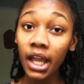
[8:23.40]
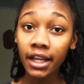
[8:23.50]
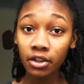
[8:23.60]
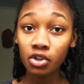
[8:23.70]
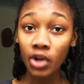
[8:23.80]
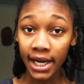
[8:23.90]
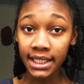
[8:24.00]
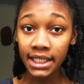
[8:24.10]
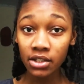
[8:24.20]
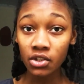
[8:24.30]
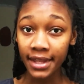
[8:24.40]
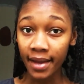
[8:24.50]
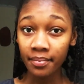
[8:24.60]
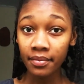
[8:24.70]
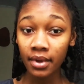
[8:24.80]
and you try and teach
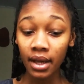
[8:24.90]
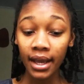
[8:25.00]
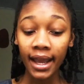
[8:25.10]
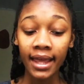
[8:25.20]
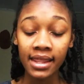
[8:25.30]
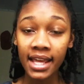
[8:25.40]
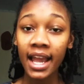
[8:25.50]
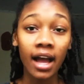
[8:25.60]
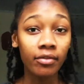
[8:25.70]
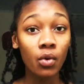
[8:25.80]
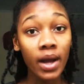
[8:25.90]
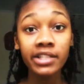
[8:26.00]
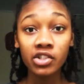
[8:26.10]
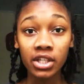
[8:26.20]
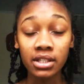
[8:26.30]
them and they have
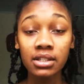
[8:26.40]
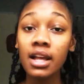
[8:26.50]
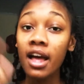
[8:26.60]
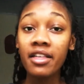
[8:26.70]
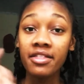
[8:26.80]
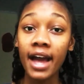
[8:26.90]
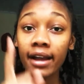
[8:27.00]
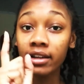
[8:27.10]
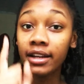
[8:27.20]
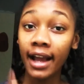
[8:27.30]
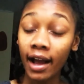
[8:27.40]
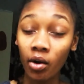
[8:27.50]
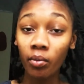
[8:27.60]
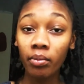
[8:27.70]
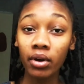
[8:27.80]
questions, that could
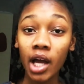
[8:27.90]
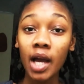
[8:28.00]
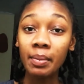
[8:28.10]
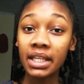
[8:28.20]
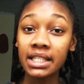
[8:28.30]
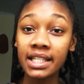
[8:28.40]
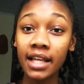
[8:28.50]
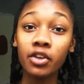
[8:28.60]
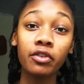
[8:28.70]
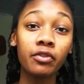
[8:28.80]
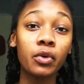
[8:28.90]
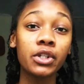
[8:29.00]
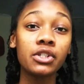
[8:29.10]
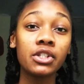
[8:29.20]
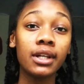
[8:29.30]
help, because then you're
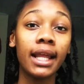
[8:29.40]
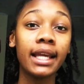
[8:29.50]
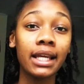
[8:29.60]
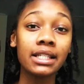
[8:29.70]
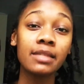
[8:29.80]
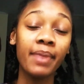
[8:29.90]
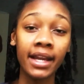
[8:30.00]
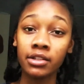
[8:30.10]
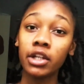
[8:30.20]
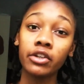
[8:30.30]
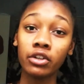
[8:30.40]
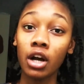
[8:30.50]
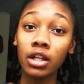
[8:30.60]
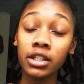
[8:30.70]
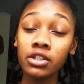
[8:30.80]
forced to like expand on your
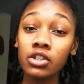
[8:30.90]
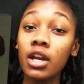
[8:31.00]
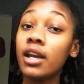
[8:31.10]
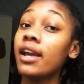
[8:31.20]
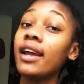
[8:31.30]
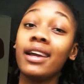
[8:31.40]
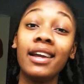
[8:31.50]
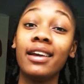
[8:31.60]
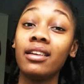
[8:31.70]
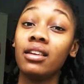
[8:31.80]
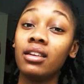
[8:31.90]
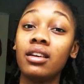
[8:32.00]
knowledge, and